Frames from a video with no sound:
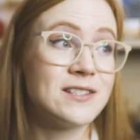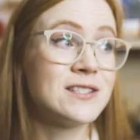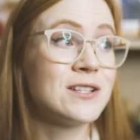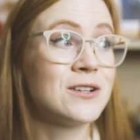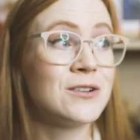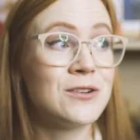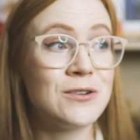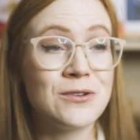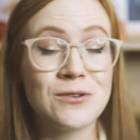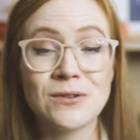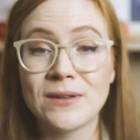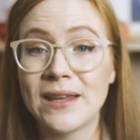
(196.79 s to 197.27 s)

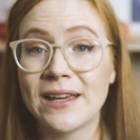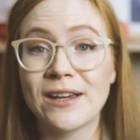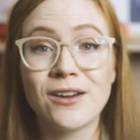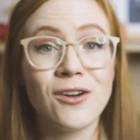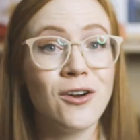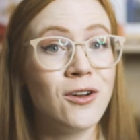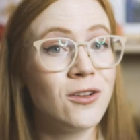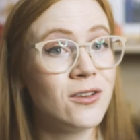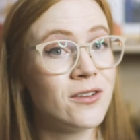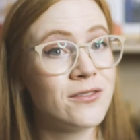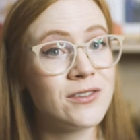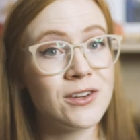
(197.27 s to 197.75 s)
So like
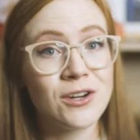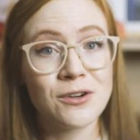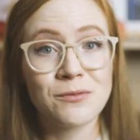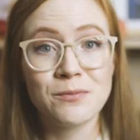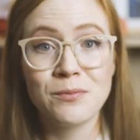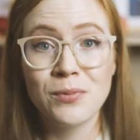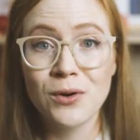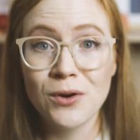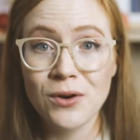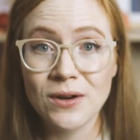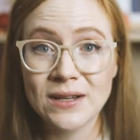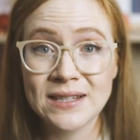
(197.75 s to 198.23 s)
all of your
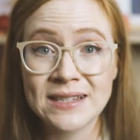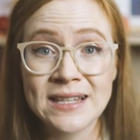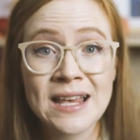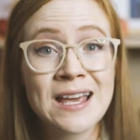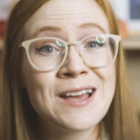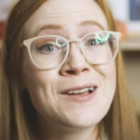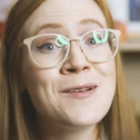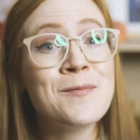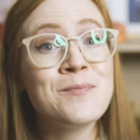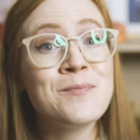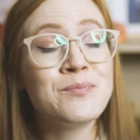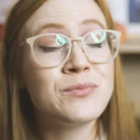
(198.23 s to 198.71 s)
books,
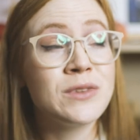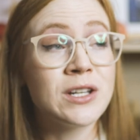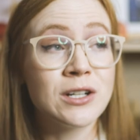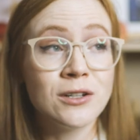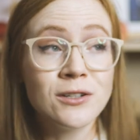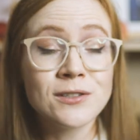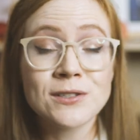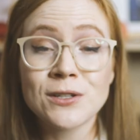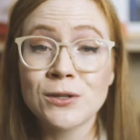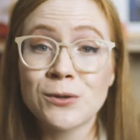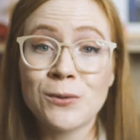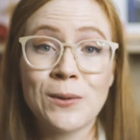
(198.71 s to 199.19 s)
they're
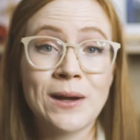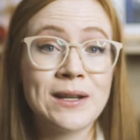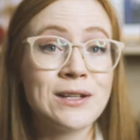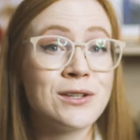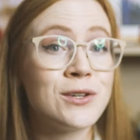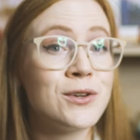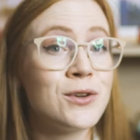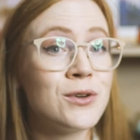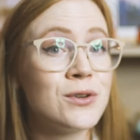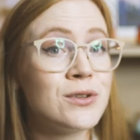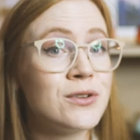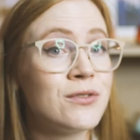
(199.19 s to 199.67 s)
also
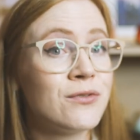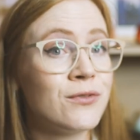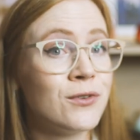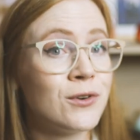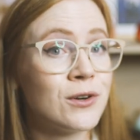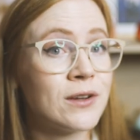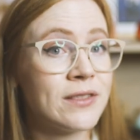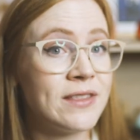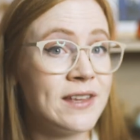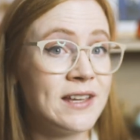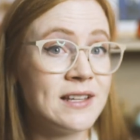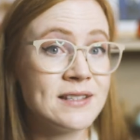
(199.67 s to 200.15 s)
quite good
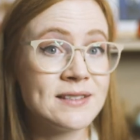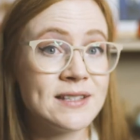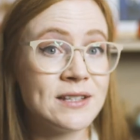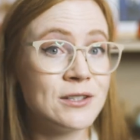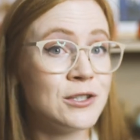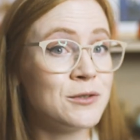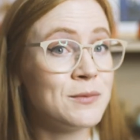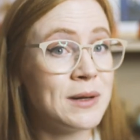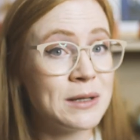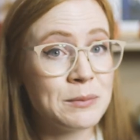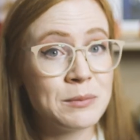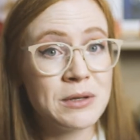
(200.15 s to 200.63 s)
for things
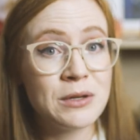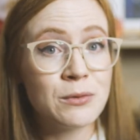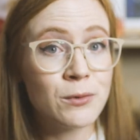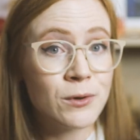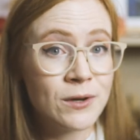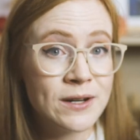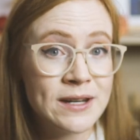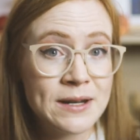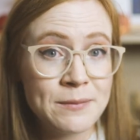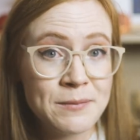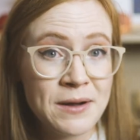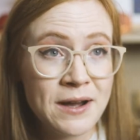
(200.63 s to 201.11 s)
that you might be
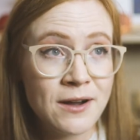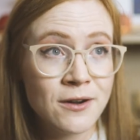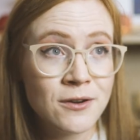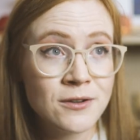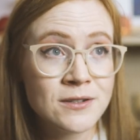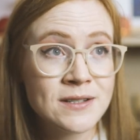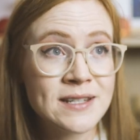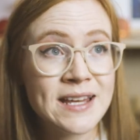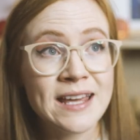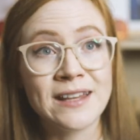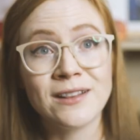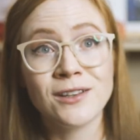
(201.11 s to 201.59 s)
worried
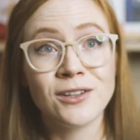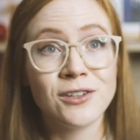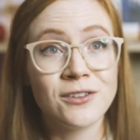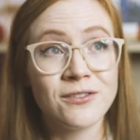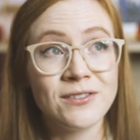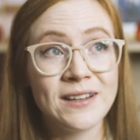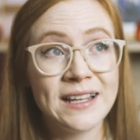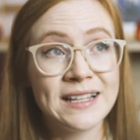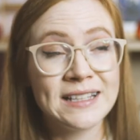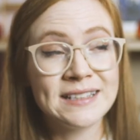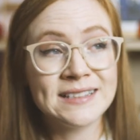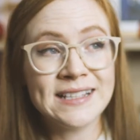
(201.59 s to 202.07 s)
about, and a lot
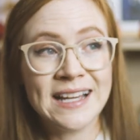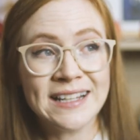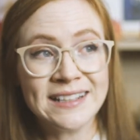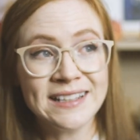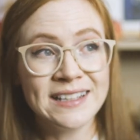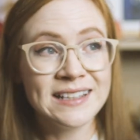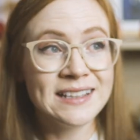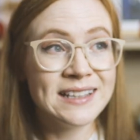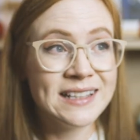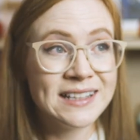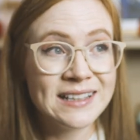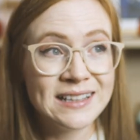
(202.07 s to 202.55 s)
of like
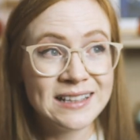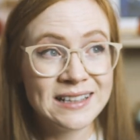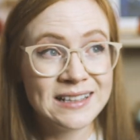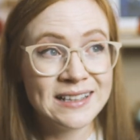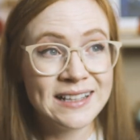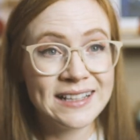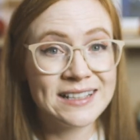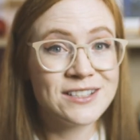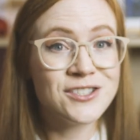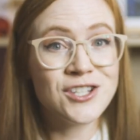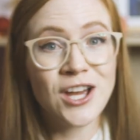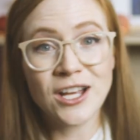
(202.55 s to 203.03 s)
tiny little
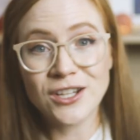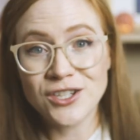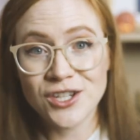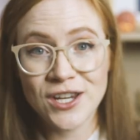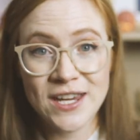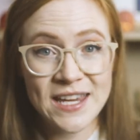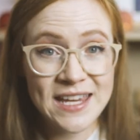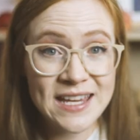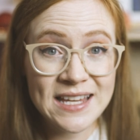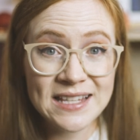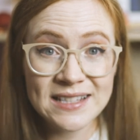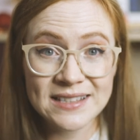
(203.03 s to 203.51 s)
like
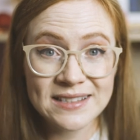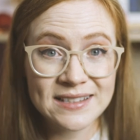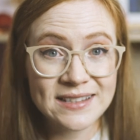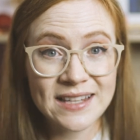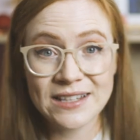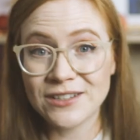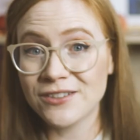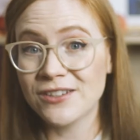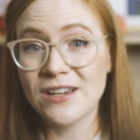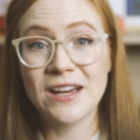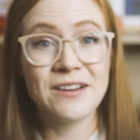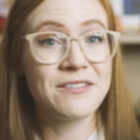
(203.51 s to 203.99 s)
tchotchkes
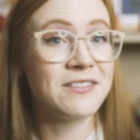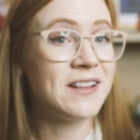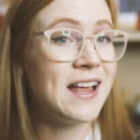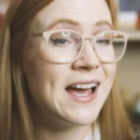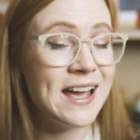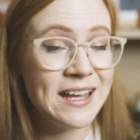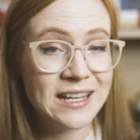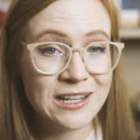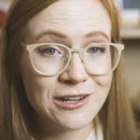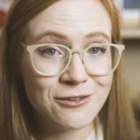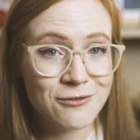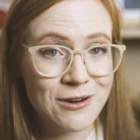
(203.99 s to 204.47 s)
that you have
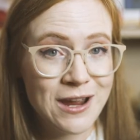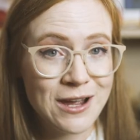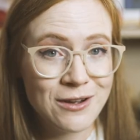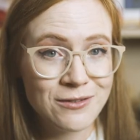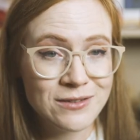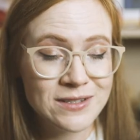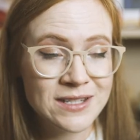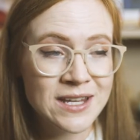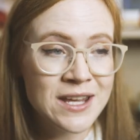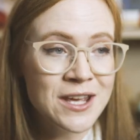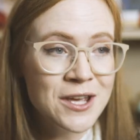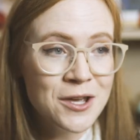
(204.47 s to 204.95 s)
lying
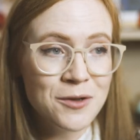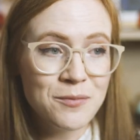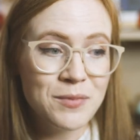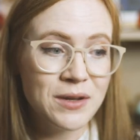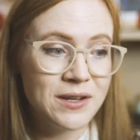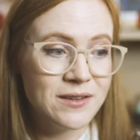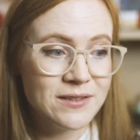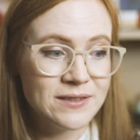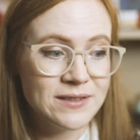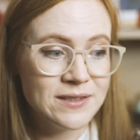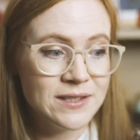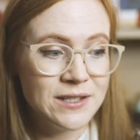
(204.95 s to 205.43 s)
around,
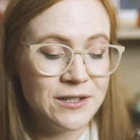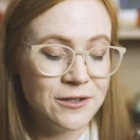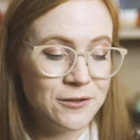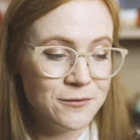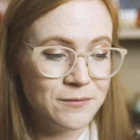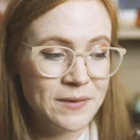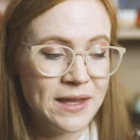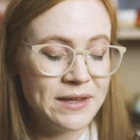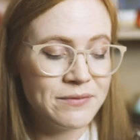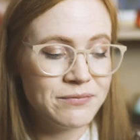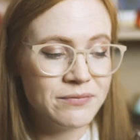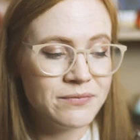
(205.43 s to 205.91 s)
because you
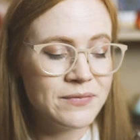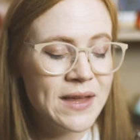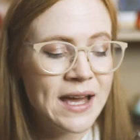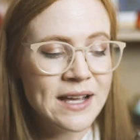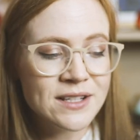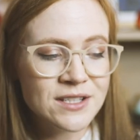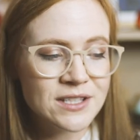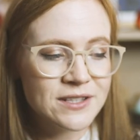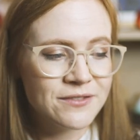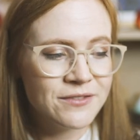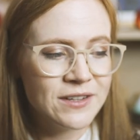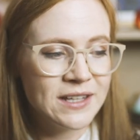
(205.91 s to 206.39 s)
know,
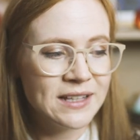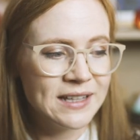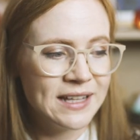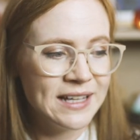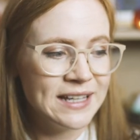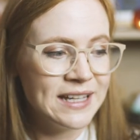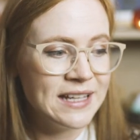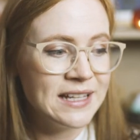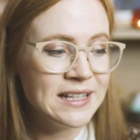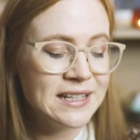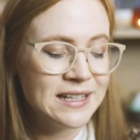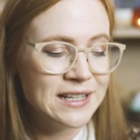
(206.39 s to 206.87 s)
I just feel
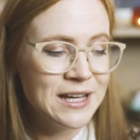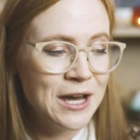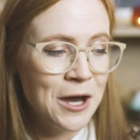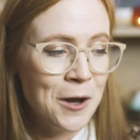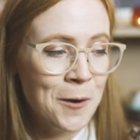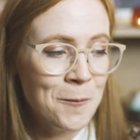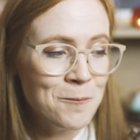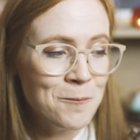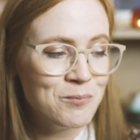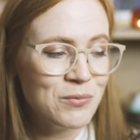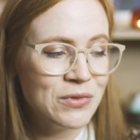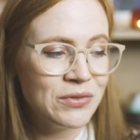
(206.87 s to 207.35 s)
like
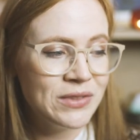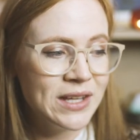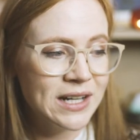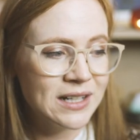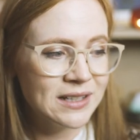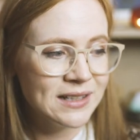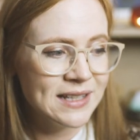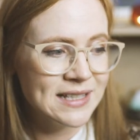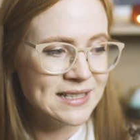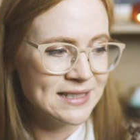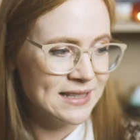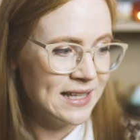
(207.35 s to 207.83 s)

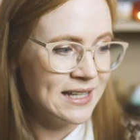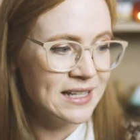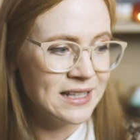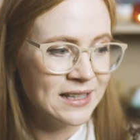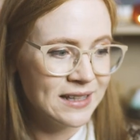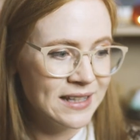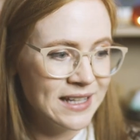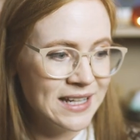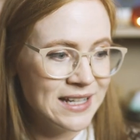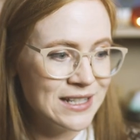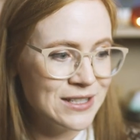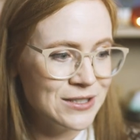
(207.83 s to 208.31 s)
they're less
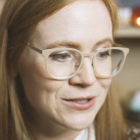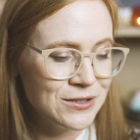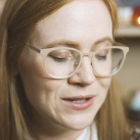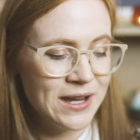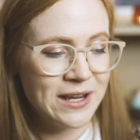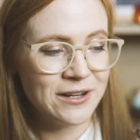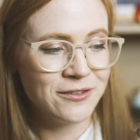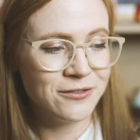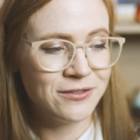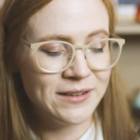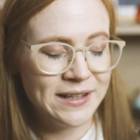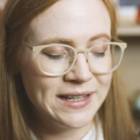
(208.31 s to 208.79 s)
likely to
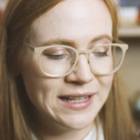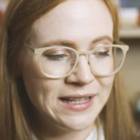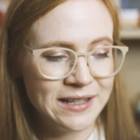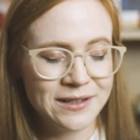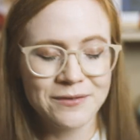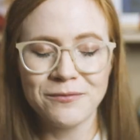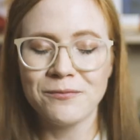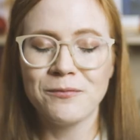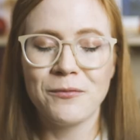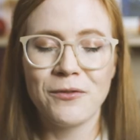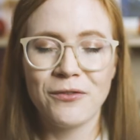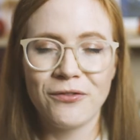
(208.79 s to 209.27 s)
kind of
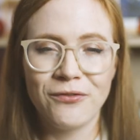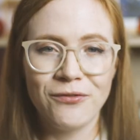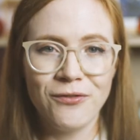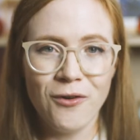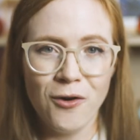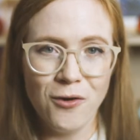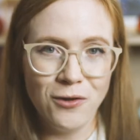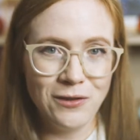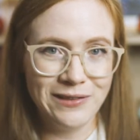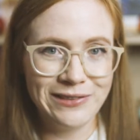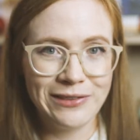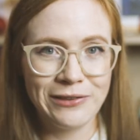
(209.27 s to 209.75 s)
like
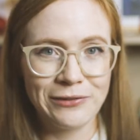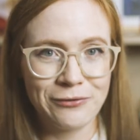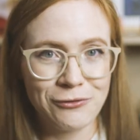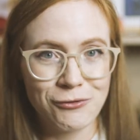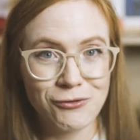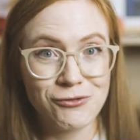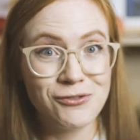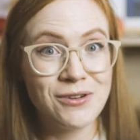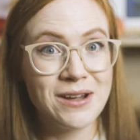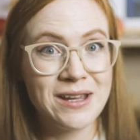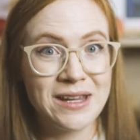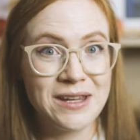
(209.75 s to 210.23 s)
fall
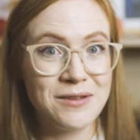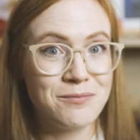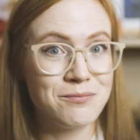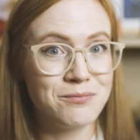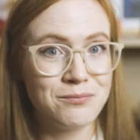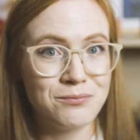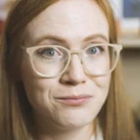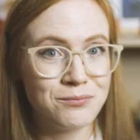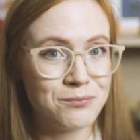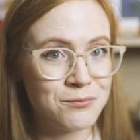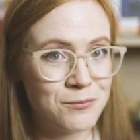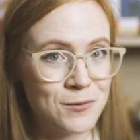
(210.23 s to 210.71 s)
through a
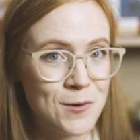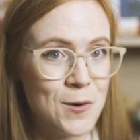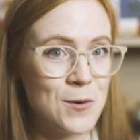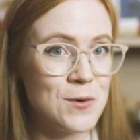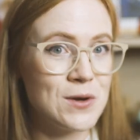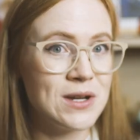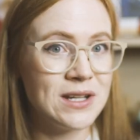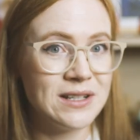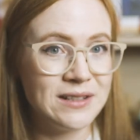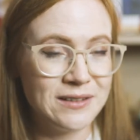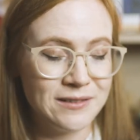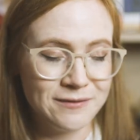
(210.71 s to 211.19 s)

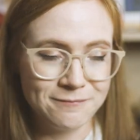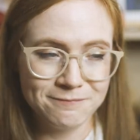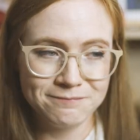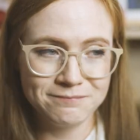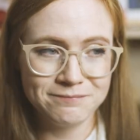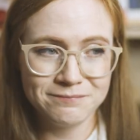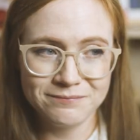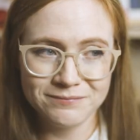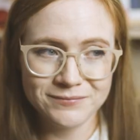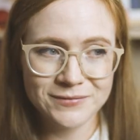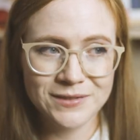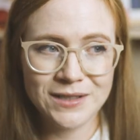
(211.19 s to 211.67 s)
broken
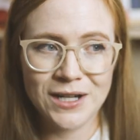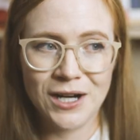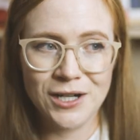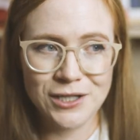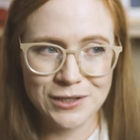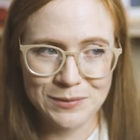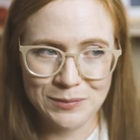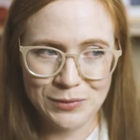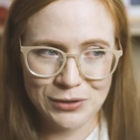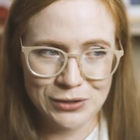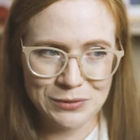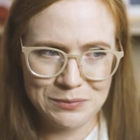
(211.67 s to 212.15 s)

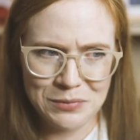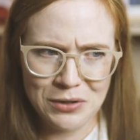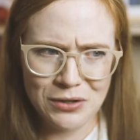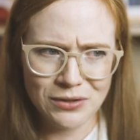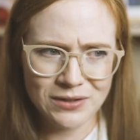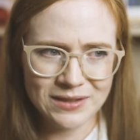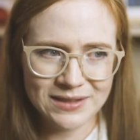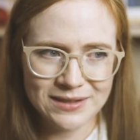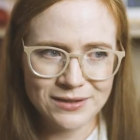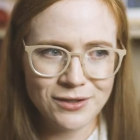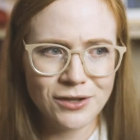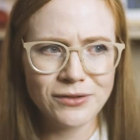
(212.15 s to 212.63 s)
cardboard
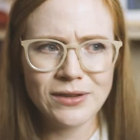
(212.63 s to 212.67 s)
box.